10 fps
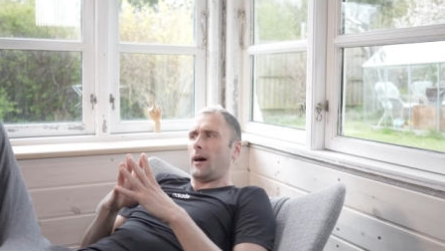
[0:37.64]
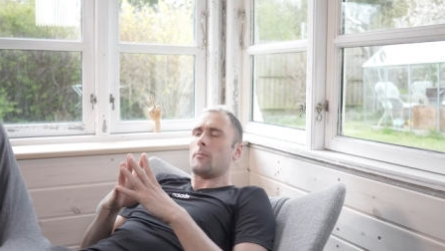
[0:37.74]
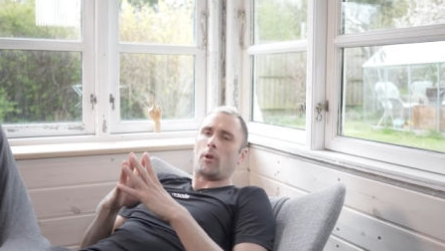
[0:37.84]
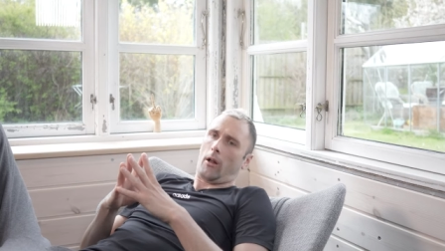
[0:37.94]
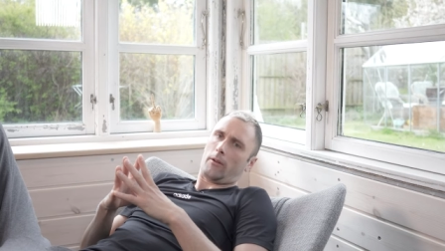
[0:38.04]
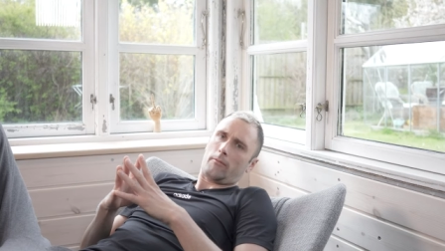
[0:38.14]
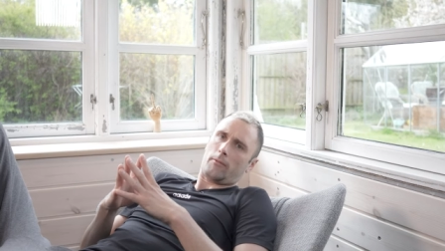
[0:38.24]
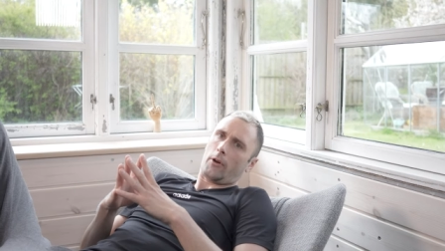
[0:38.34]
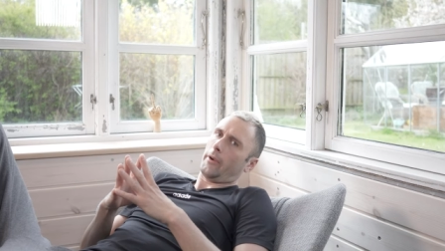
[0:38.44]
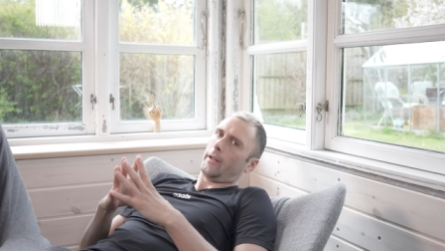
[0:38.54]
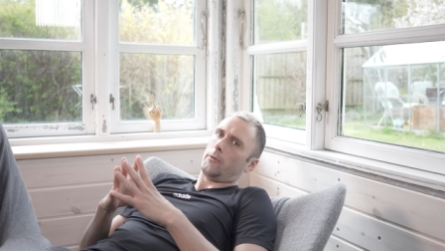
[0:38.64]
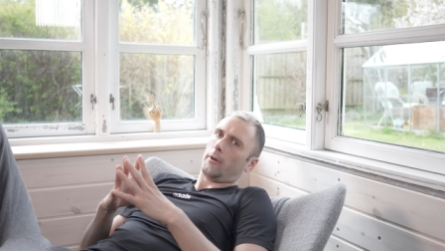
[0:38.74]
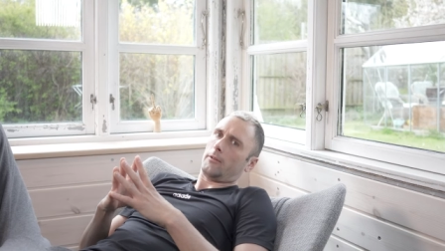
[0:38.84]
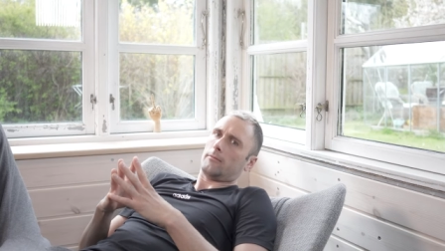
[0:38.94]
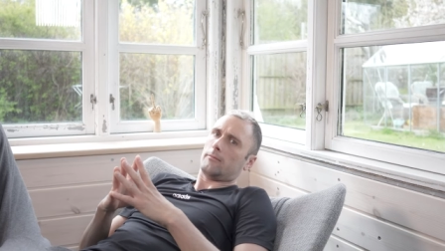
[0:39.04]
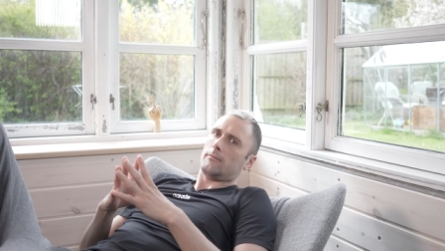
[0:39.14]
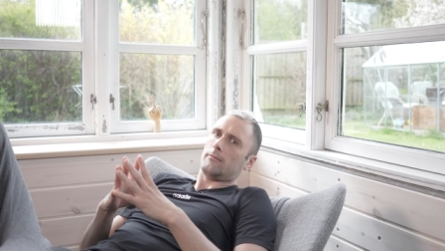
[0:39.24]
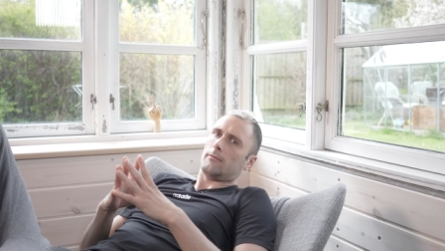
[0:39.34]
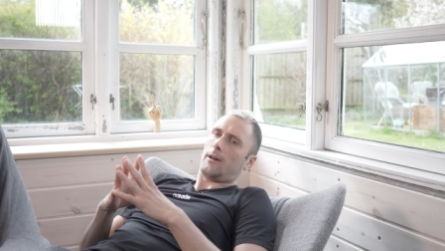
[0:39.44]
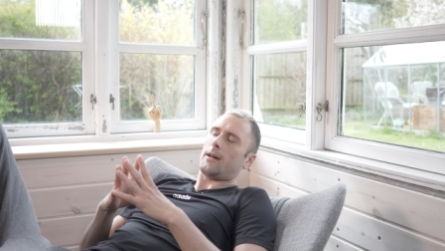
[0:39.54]
I'm not going anywhere.
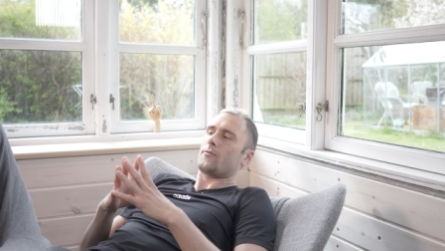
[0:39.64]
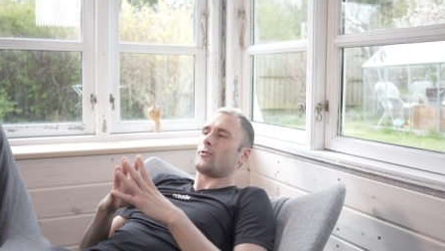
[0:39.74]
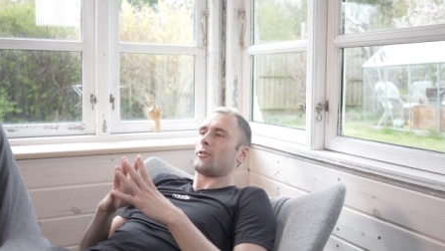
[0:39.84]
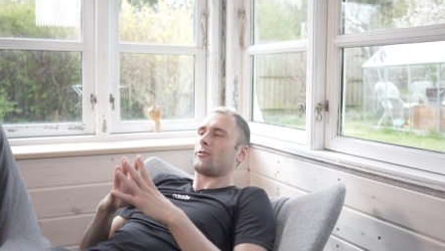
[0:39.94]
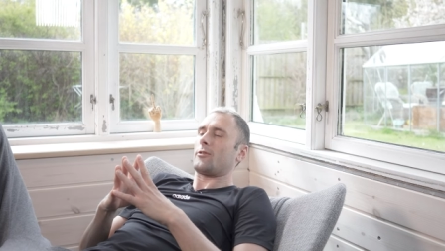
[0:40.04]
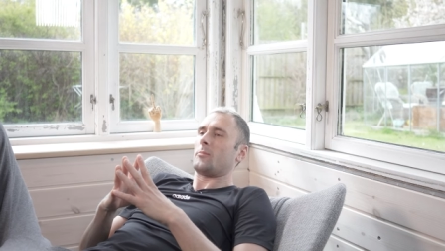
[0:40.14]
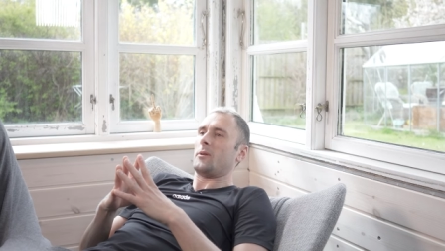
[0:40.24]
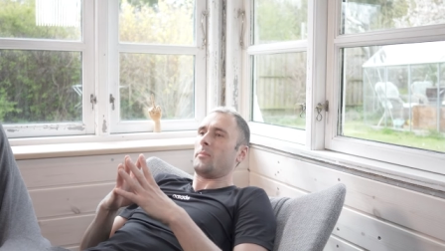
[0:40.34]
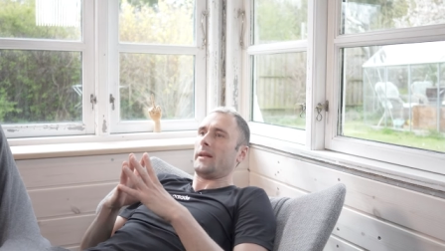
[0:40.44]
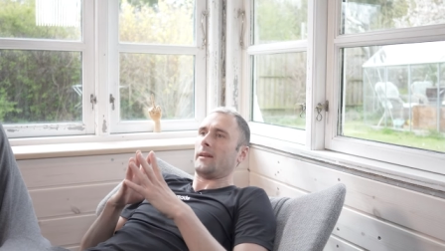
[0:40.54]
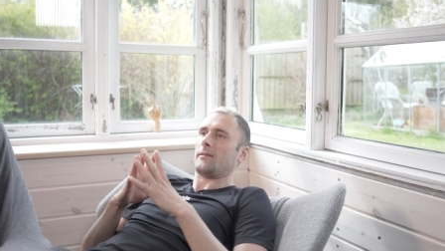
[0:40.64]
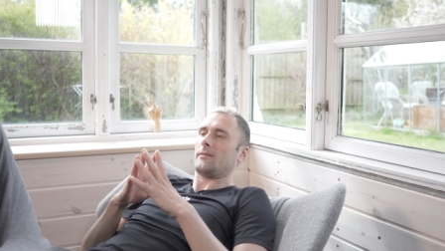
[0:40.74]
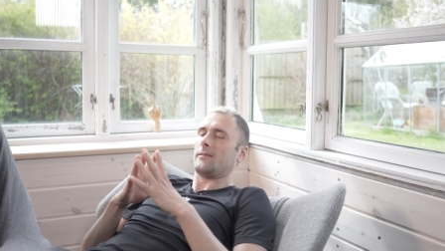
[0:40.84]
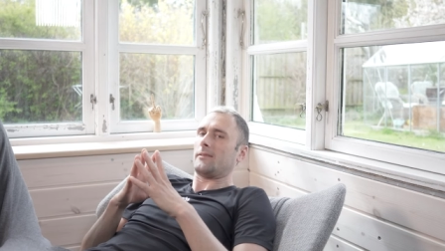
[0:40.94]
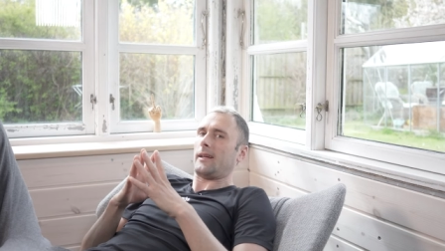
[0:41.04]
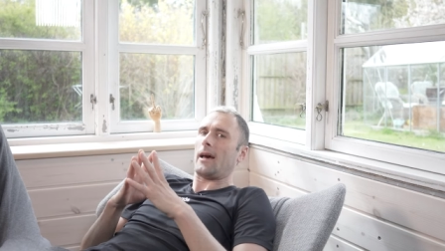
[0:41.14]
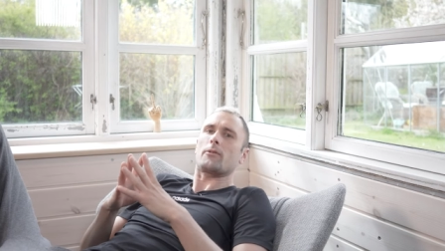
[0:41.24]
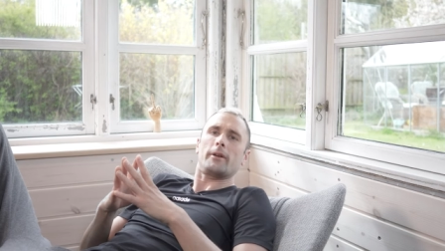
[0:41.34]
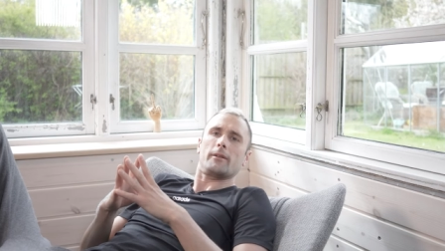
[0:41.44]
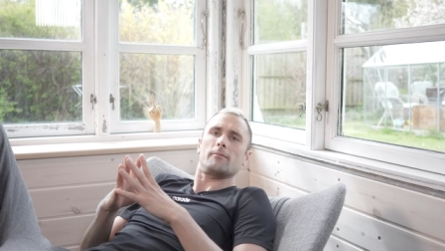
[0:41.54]
I've just simply been
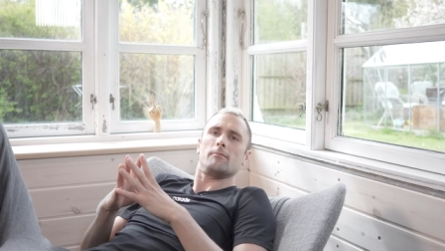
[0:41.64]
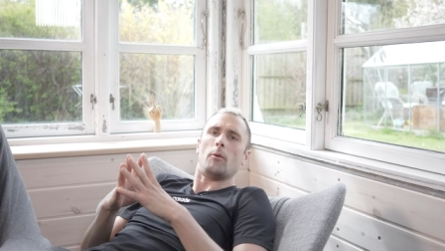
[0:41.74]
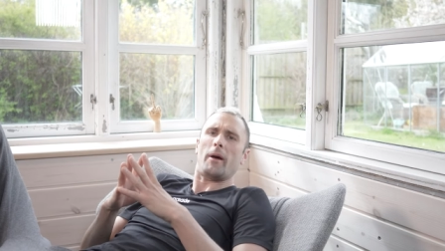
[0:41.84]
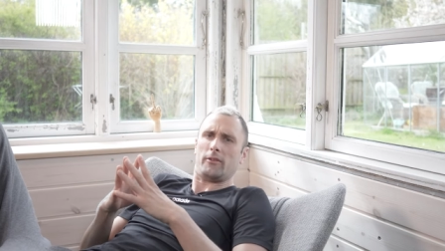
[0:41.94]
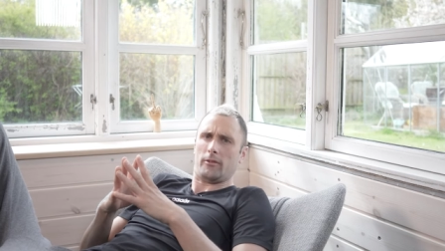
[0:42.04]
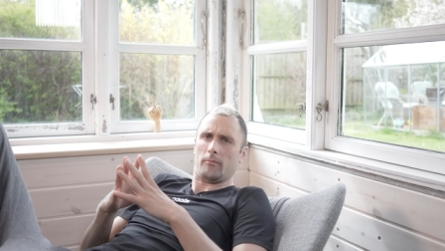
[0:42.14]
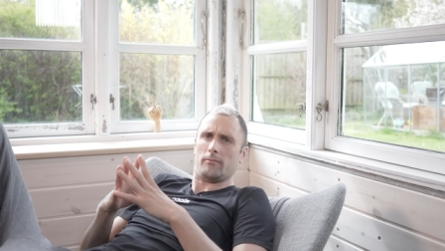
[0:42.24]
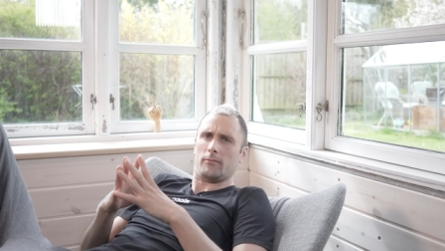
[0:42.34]
gathering momentum.